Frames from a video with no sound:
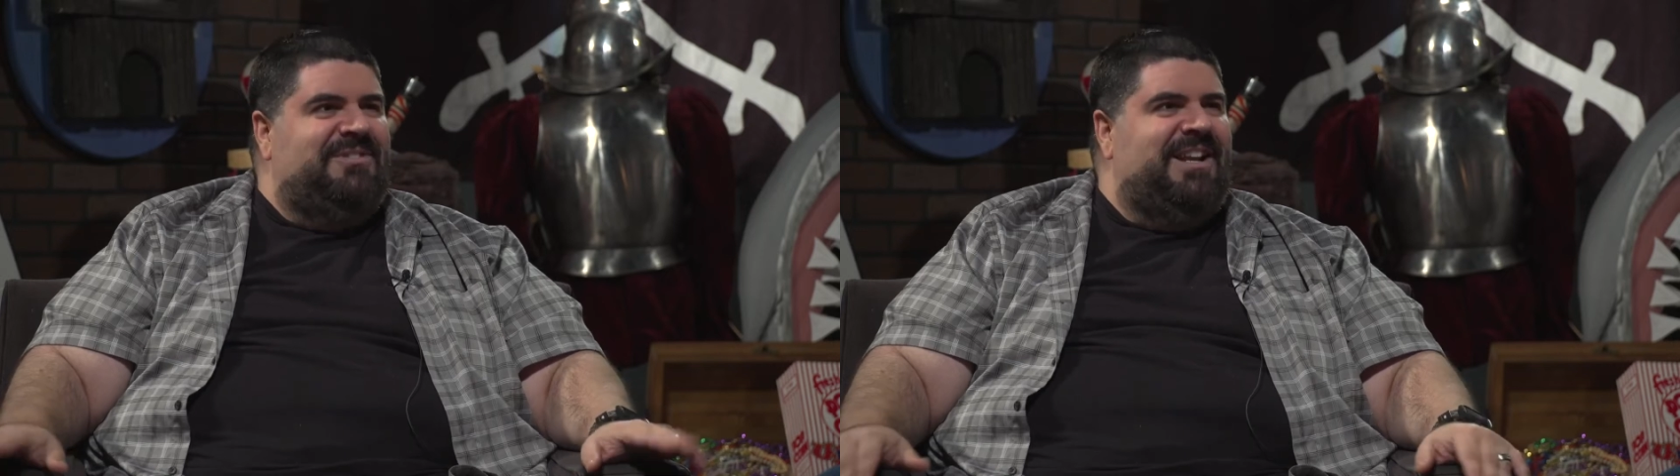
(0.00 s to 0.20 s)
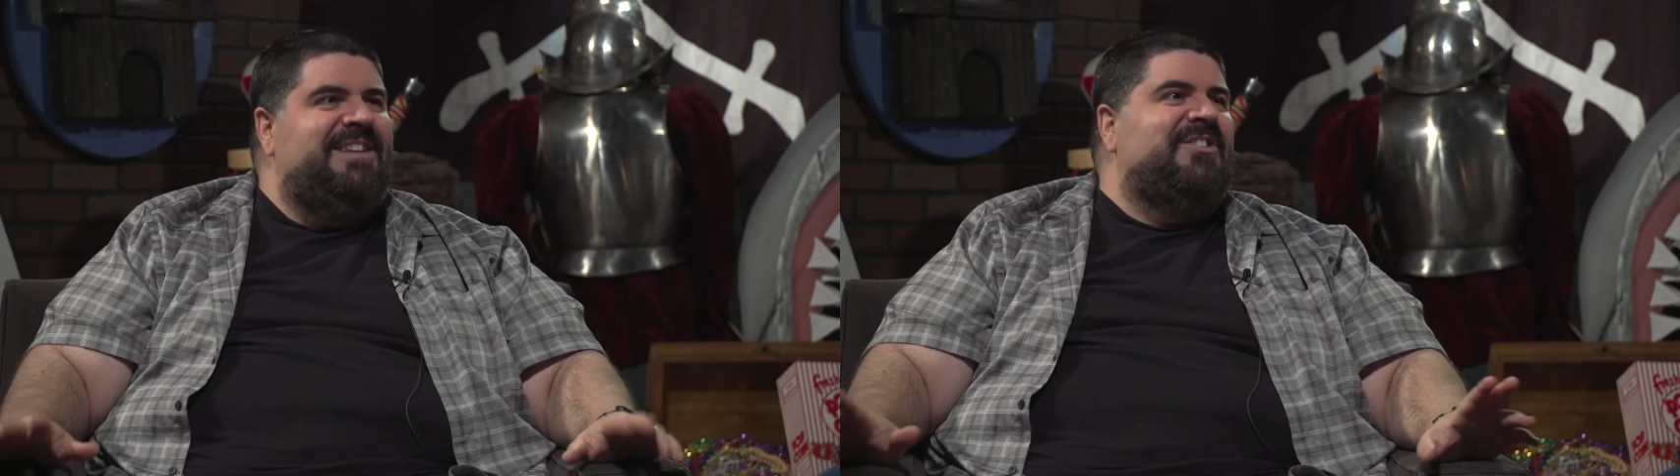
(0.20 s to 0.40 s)

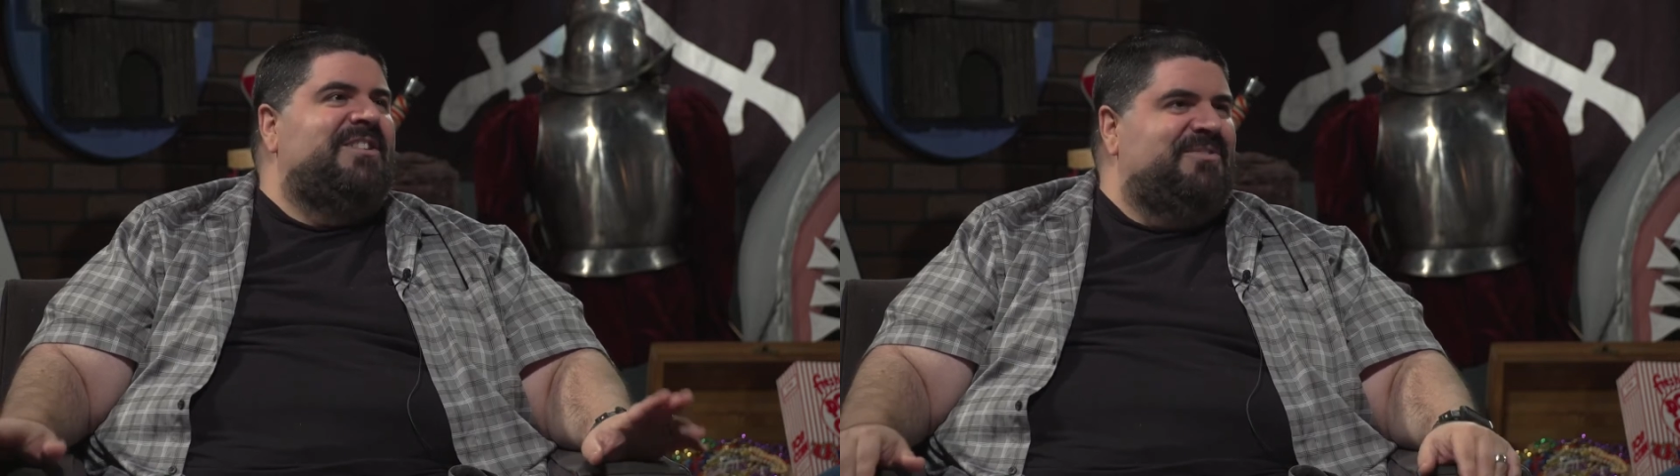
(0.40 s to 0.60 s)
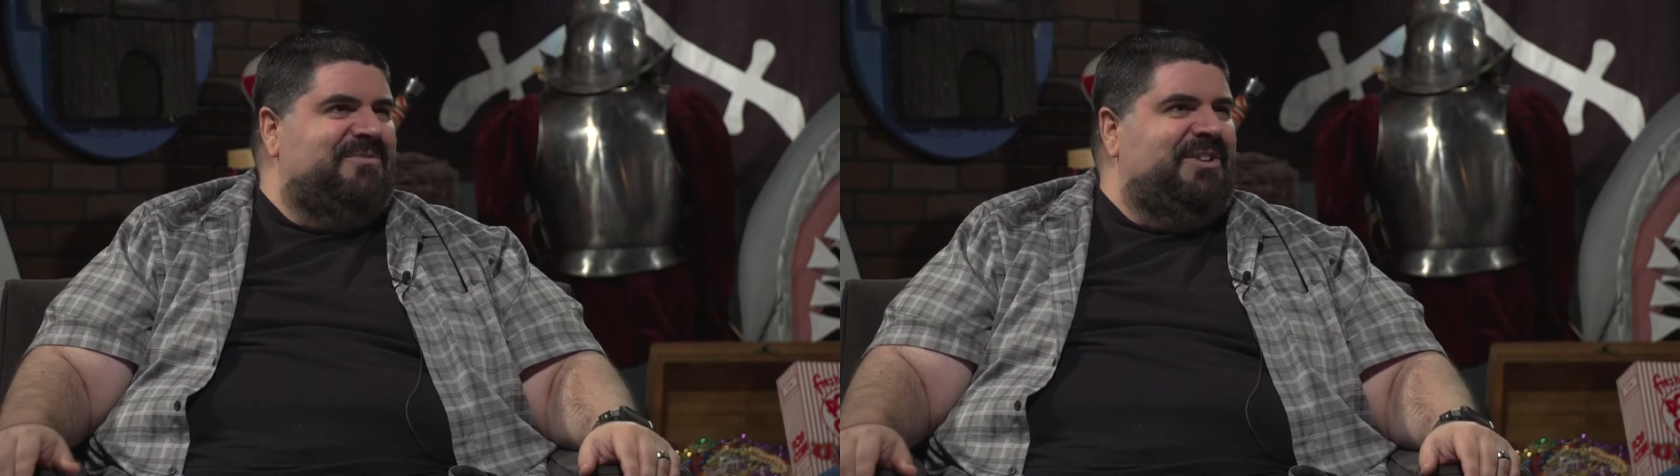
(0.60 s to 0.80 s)
then I started
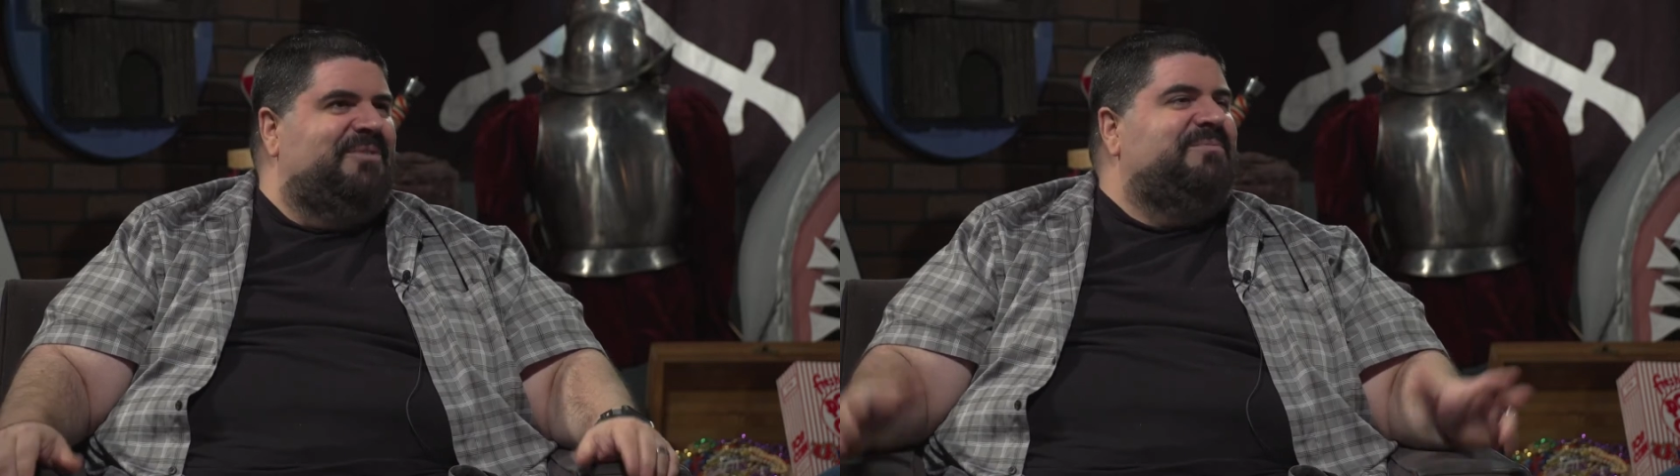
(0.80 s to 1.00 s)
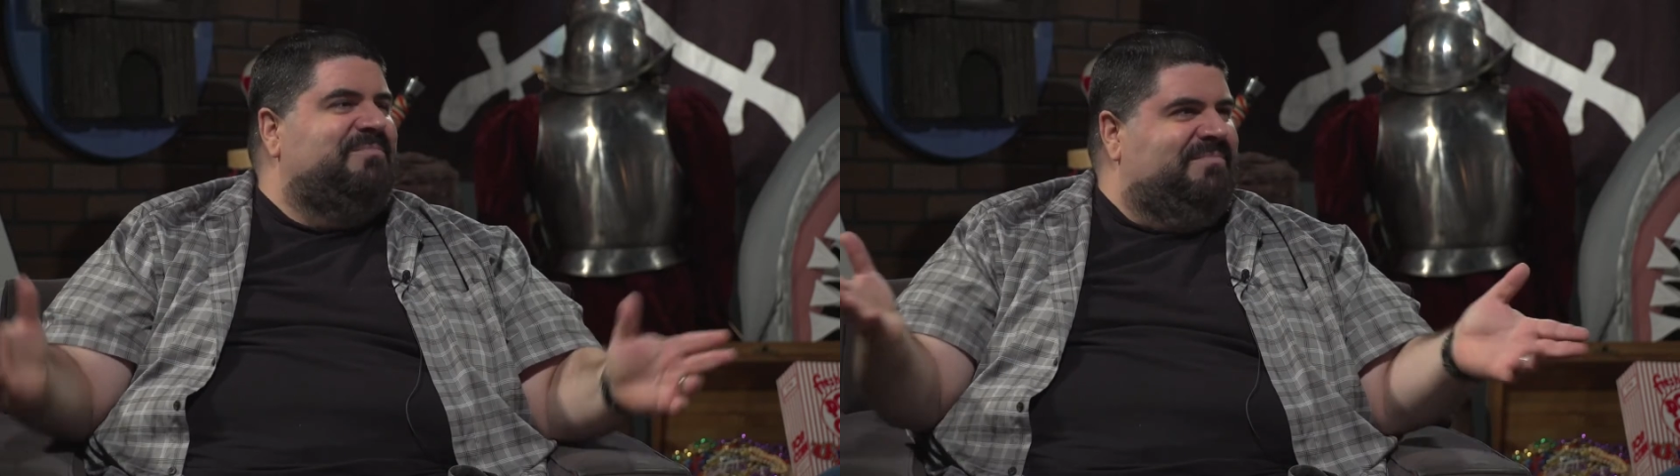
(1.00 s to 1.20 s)
to,
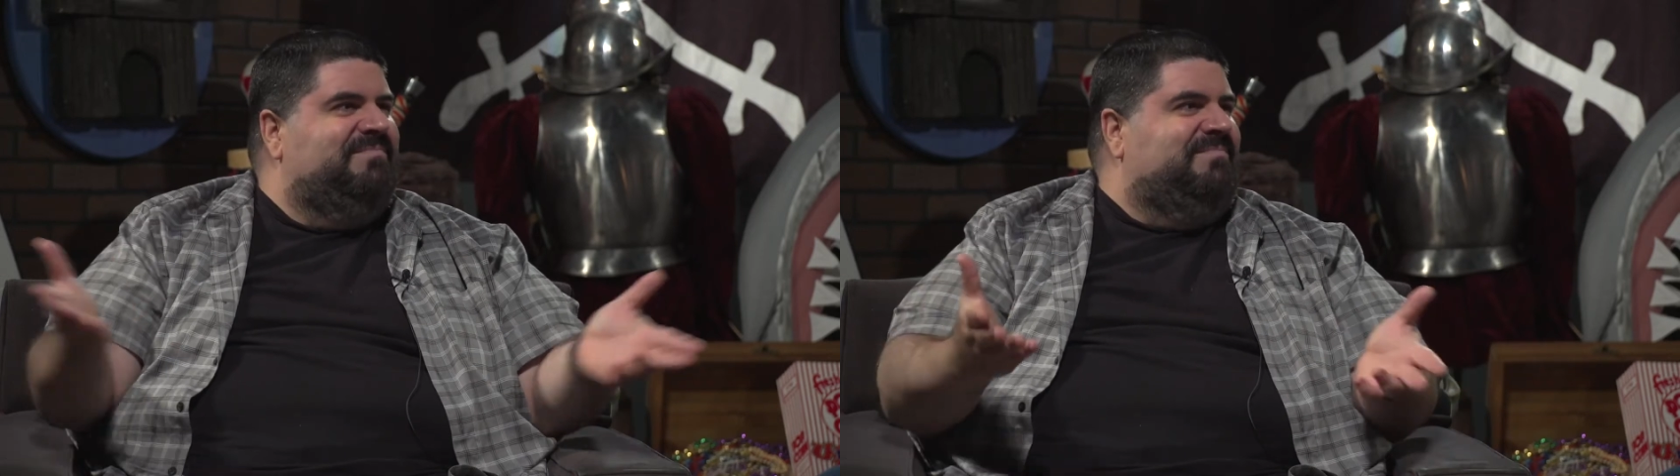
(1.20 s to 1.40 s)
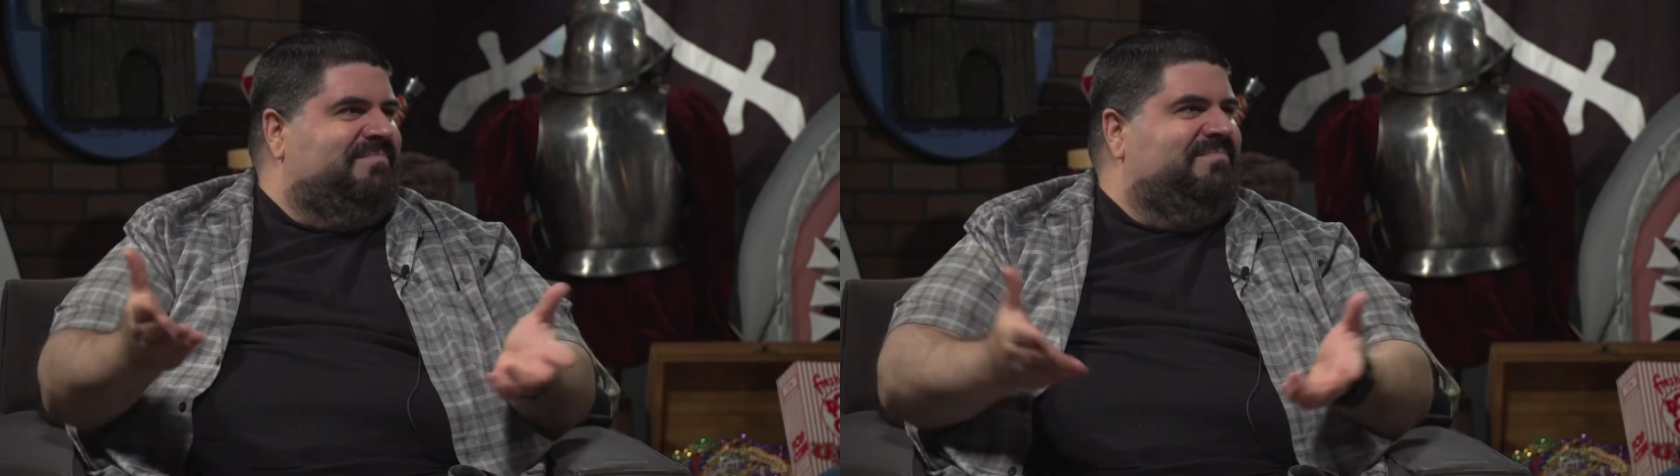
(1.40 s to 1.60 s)

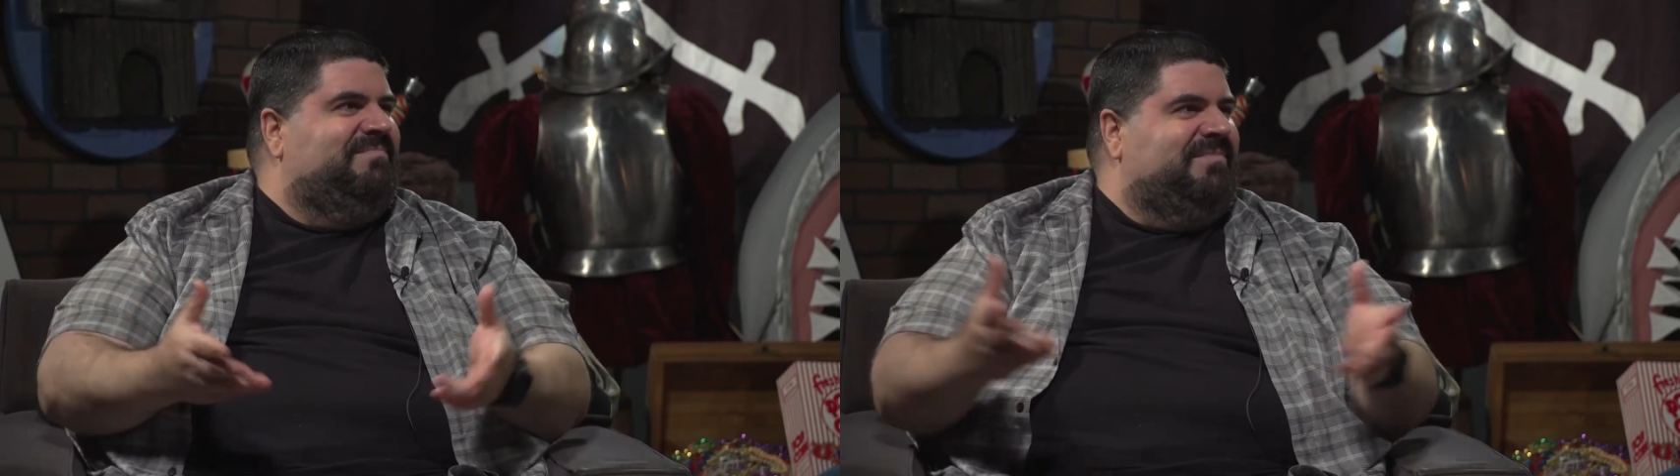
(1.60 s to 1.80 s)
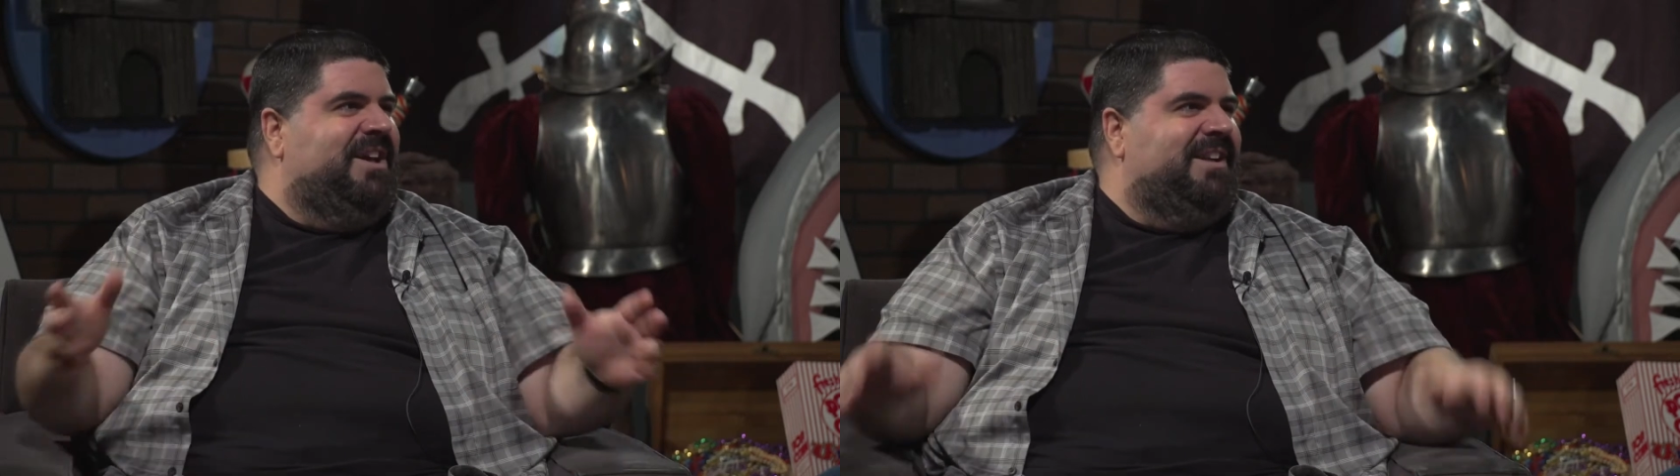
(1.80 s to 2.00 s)

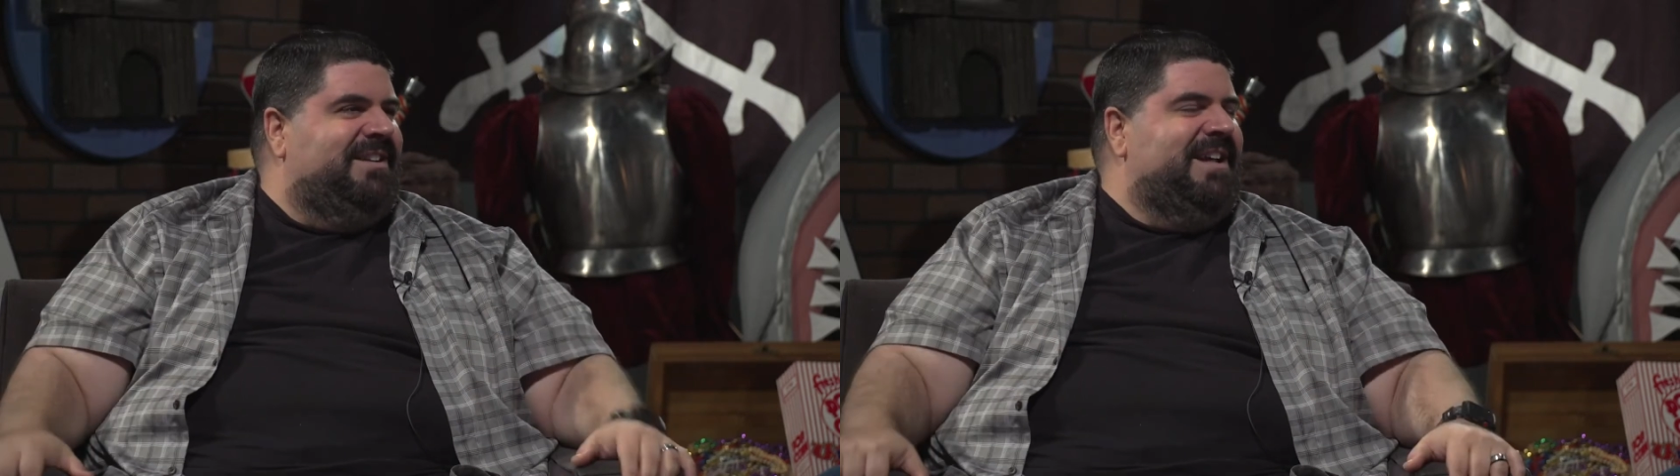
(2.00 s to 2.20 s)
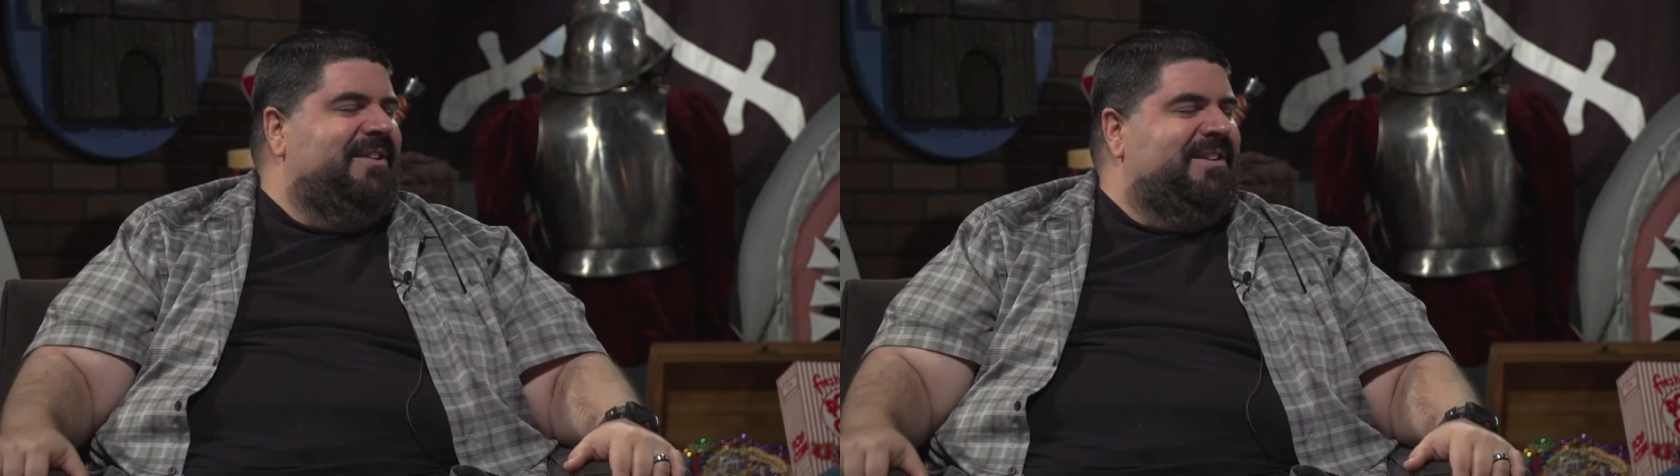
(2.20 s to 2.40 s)
cut it down.